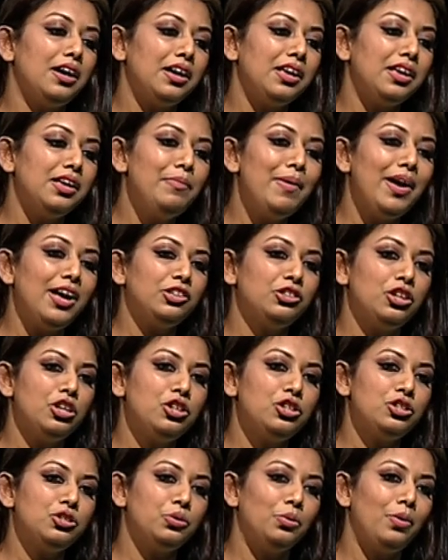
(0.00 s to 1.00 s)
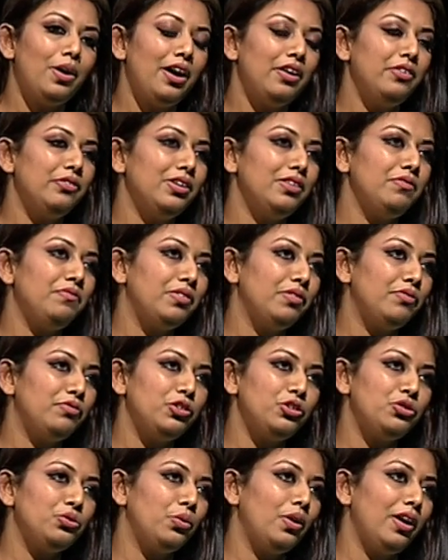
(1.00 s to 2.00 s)
imagine
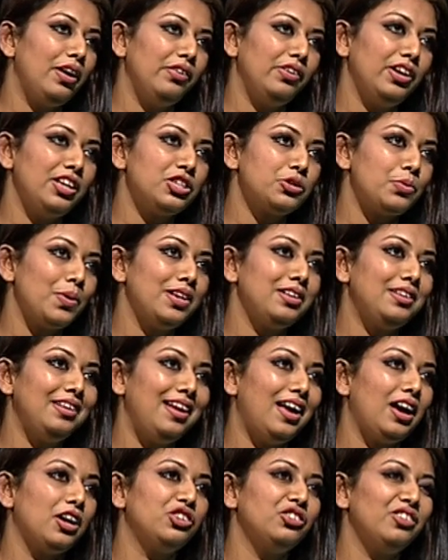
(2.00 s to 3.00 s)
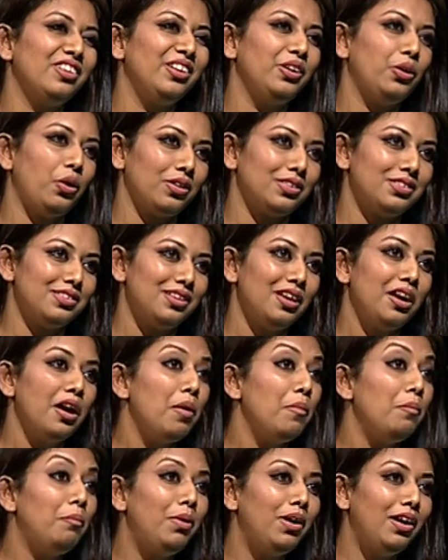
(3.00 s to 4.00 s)
250, 220 luxury yachts
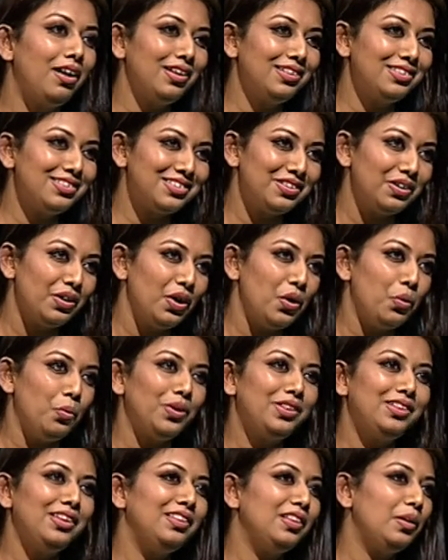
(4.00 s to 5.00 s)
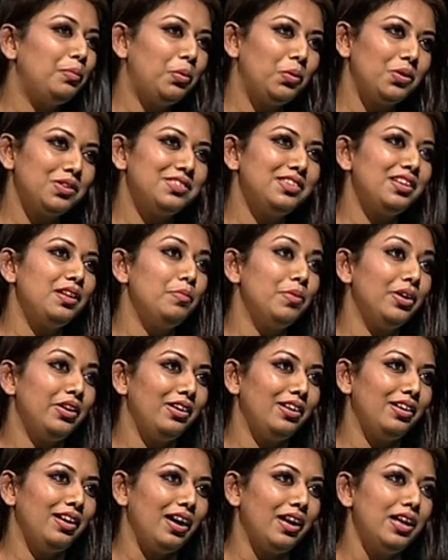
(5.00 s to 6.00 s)
burst within the Port City
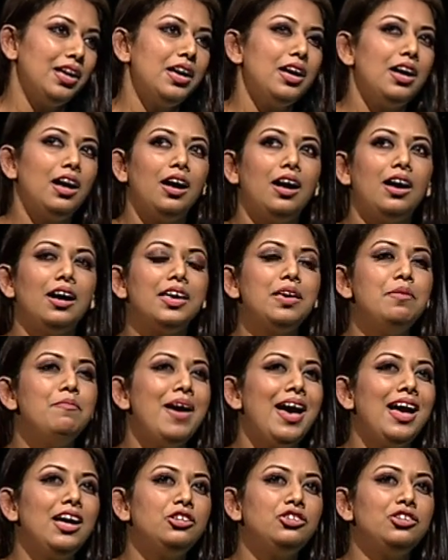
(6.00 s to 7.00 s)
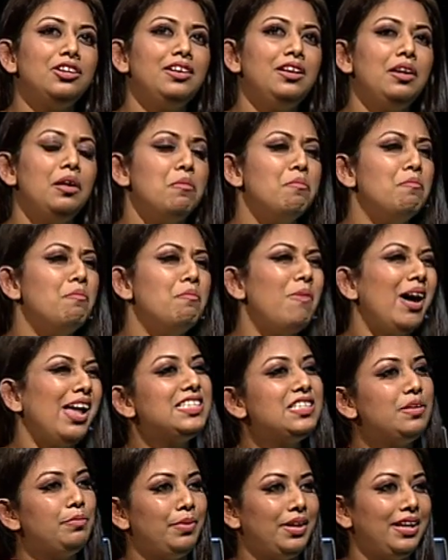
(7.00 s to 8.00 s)
Marina. Imagine
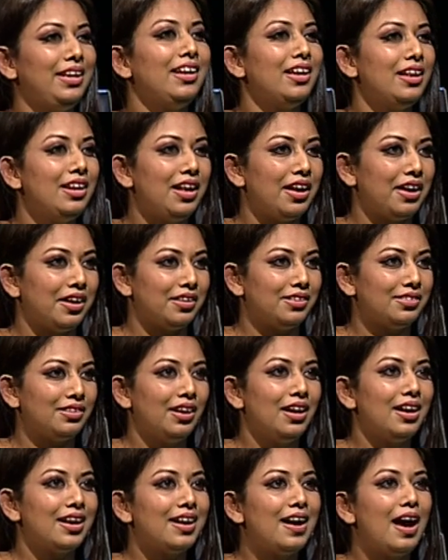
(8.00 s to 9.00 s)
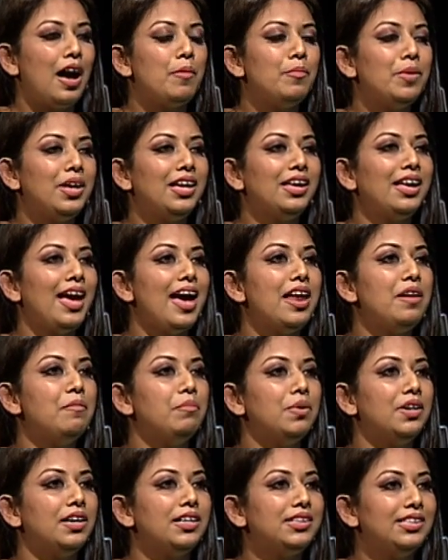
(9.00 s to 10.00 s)
multi-billionaires coming and
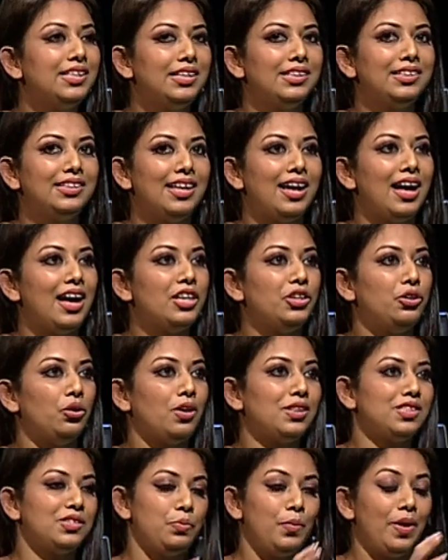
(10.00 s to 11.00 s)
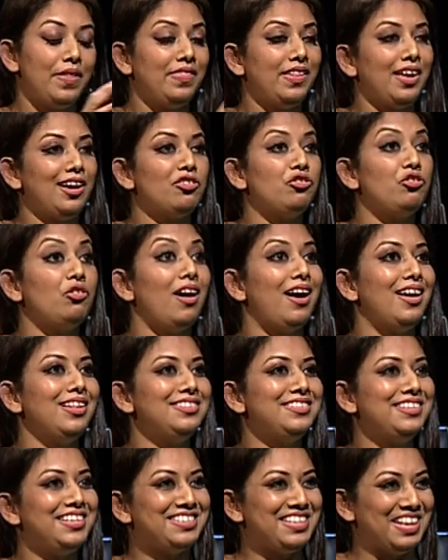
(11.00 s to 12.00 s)
berthing their yachts when they are
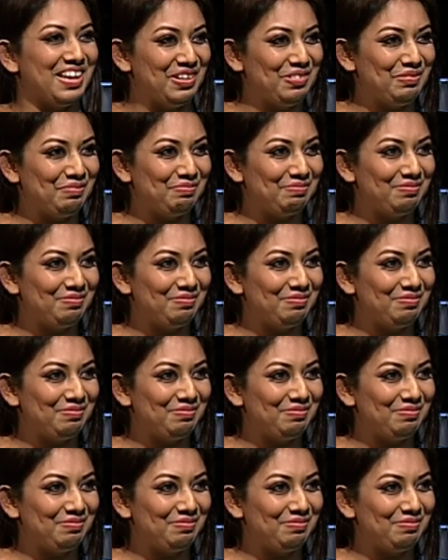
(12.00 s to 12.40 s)
transiting